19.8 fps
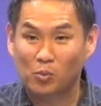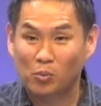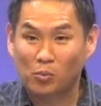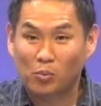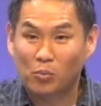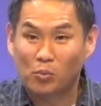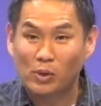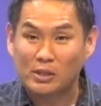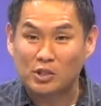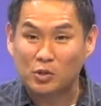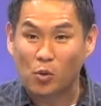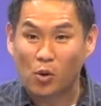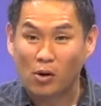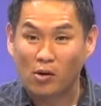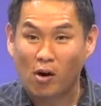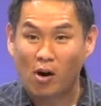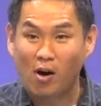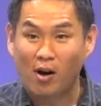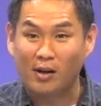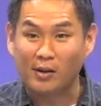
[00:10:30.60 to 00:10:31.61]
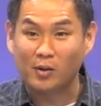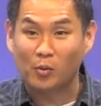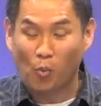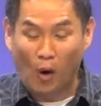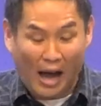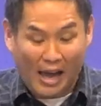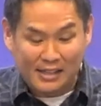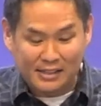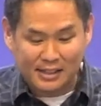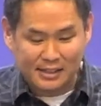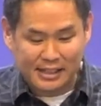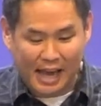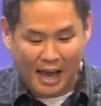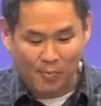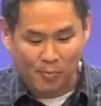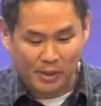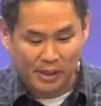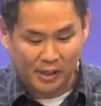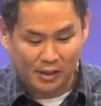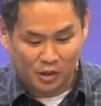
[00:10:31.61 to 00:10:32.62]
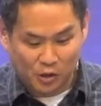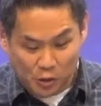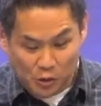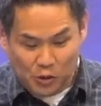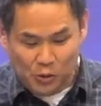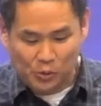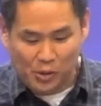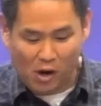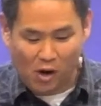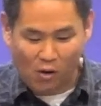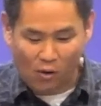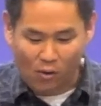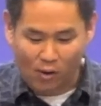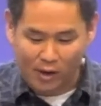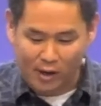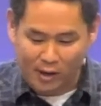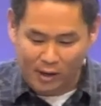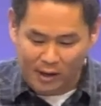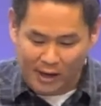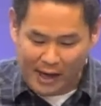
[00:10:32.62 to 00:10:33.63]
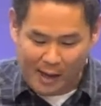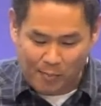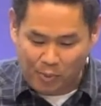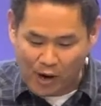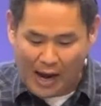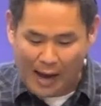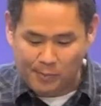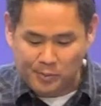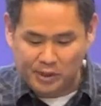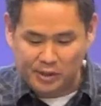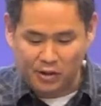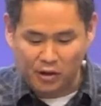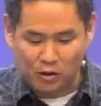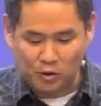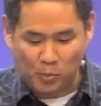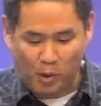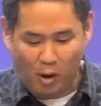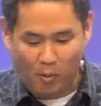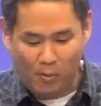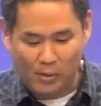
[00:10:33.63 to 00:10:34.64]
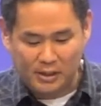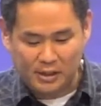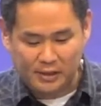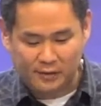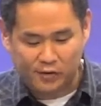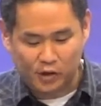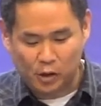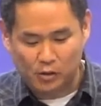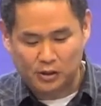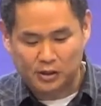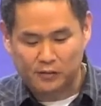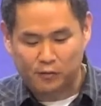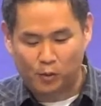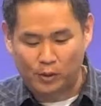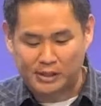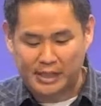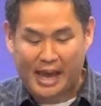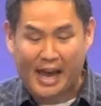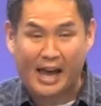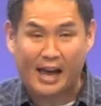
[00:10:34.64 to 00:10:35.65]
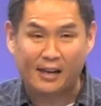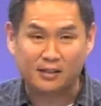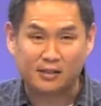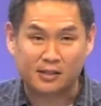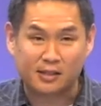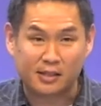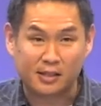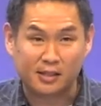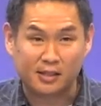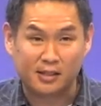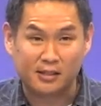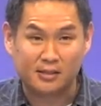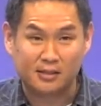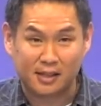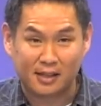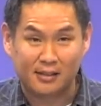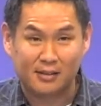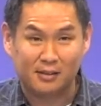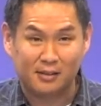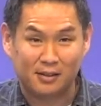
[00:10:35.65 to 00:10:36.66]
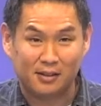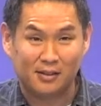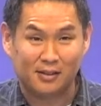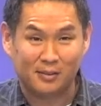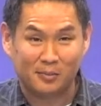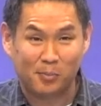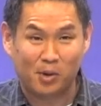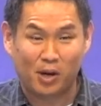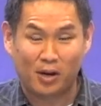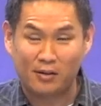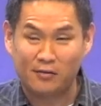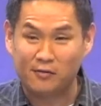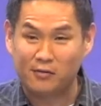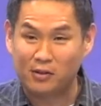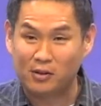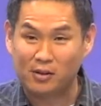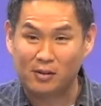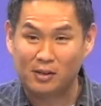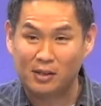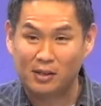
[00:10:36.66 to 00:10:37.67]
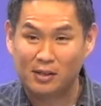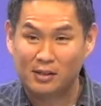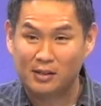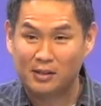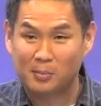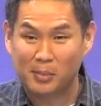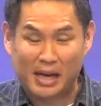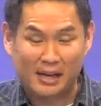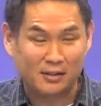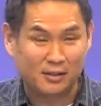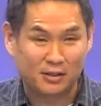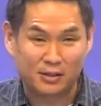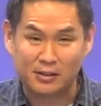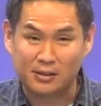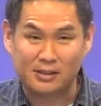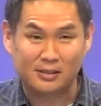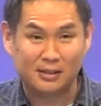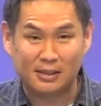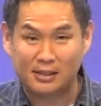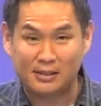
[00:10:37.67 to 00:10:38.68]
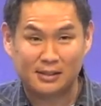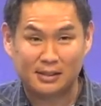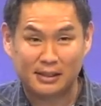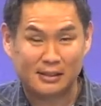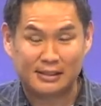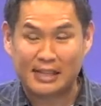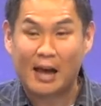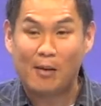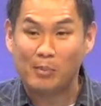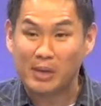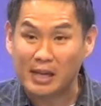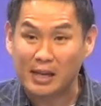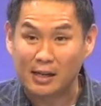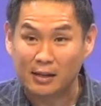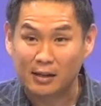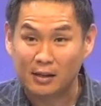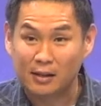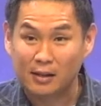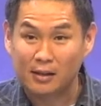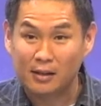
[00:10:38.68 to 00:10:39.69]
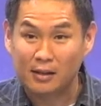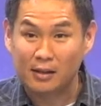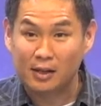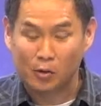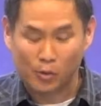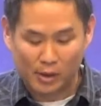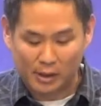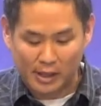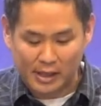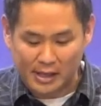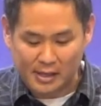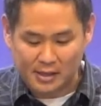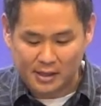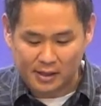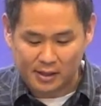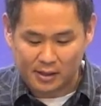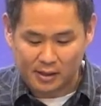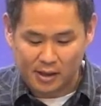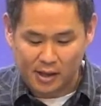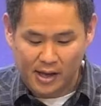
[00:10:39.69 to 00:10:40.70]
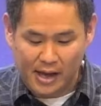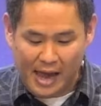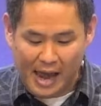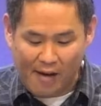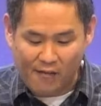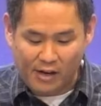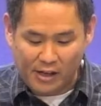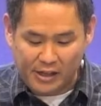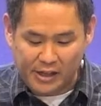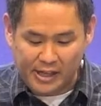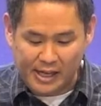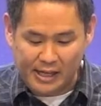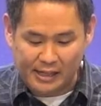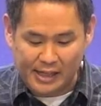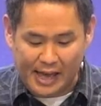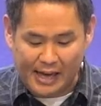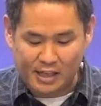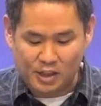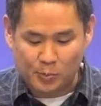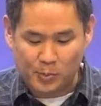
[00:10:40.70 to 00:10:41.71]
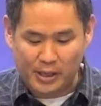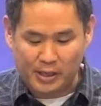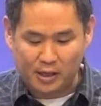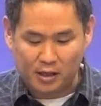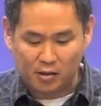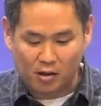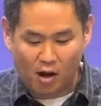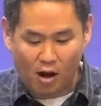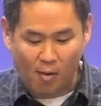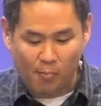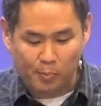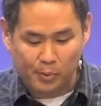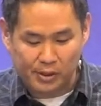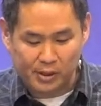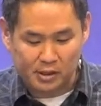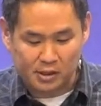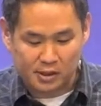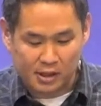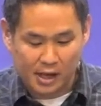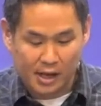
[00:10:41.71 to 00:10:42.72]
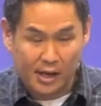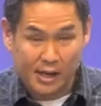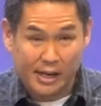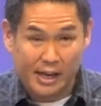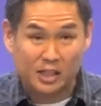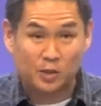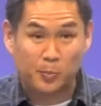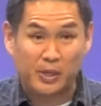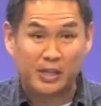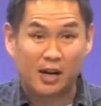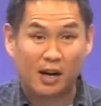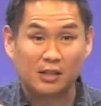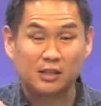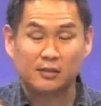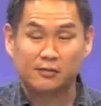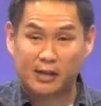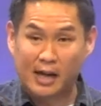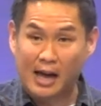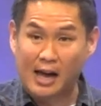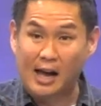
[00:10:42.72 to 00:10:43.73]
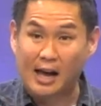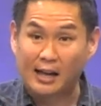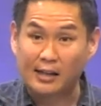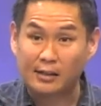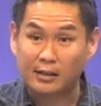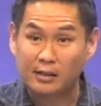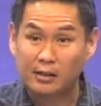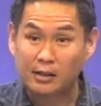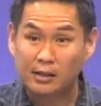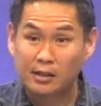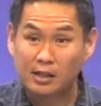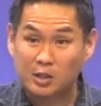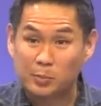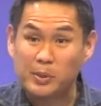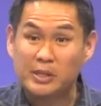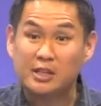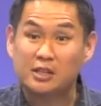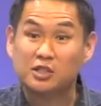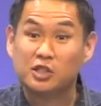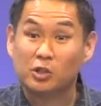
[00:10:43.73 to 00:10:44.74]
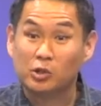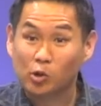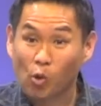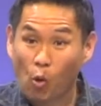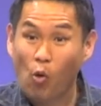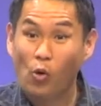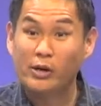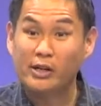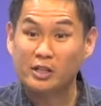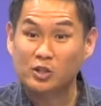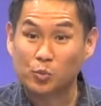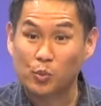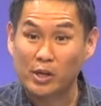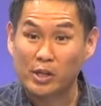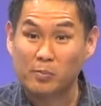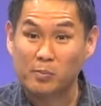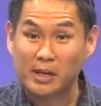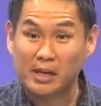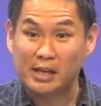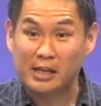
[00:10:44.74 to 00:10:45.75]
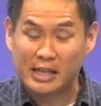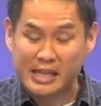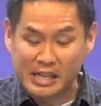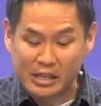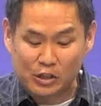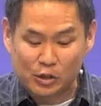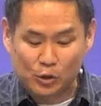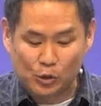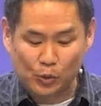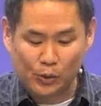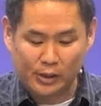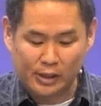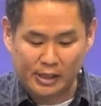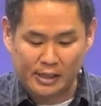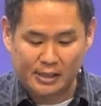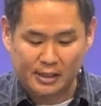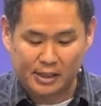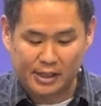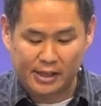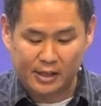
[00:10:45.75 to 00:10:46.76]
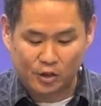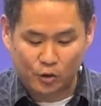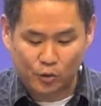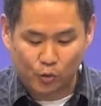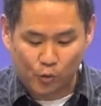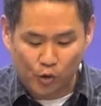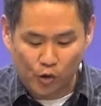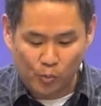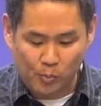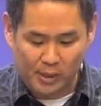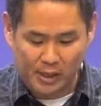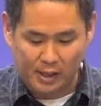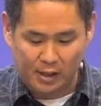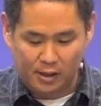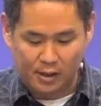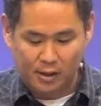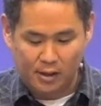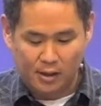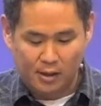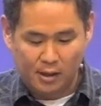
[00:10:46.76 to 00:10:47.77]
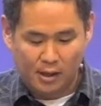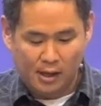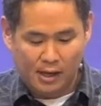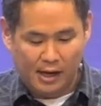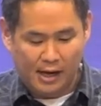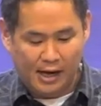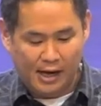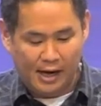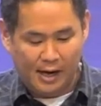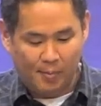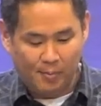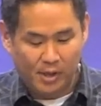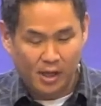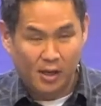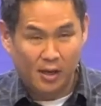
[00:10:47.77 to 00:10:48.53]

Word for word: What's going on? Why is this happening? Do you know? And perhaps in those moments, if Joseph was asked, he, he said, Look, Potiphar, you know, Master, it's, it's, it's not me. It really isn't. Everything that is being accomplished, it's because of God. It's because the Lord is with me. He's doing these things through me. Um,